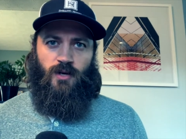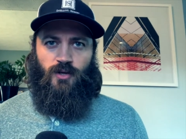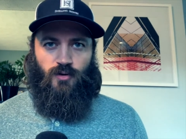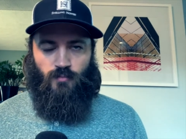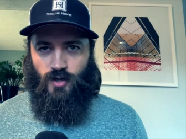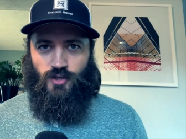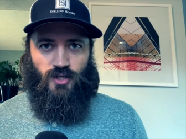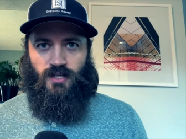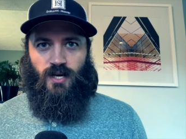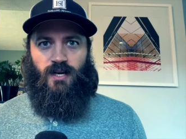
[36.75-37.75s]
your
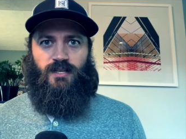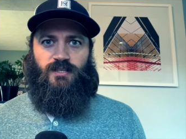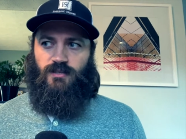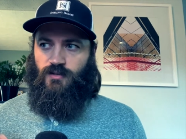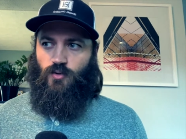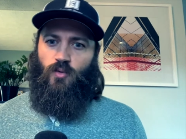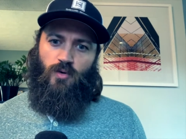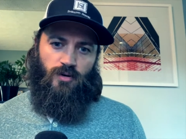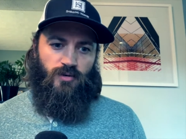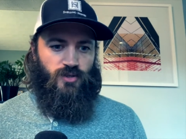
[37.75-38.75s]
merchandise in
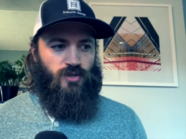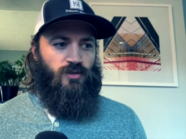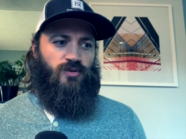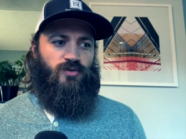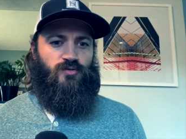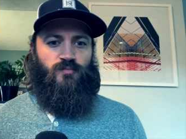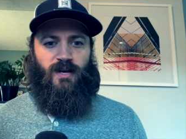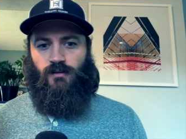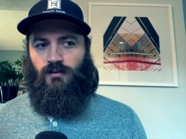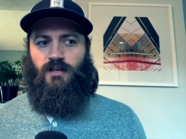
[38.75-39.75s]
order to
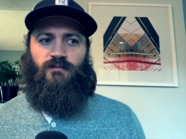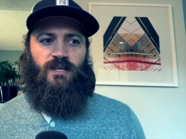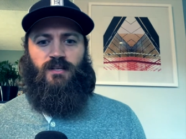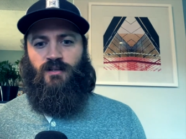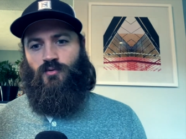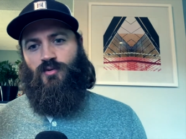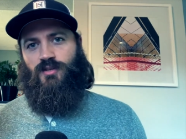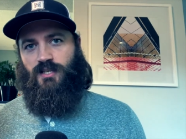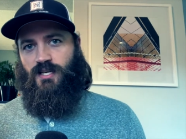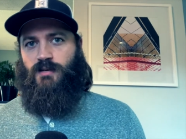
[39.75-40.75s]
make a living in
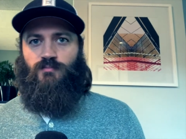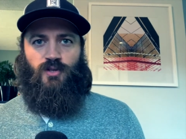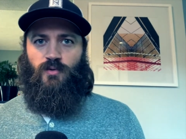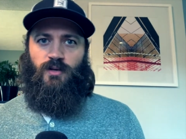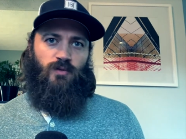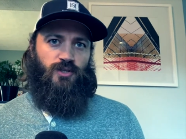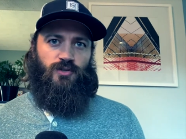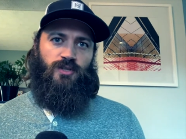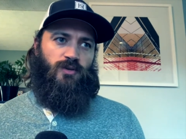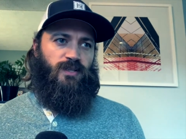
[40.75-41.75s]
order to keep doing what
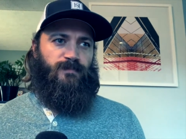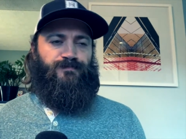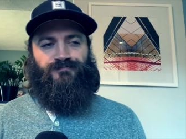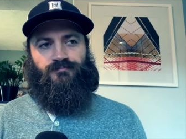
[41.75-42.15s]
you're doing.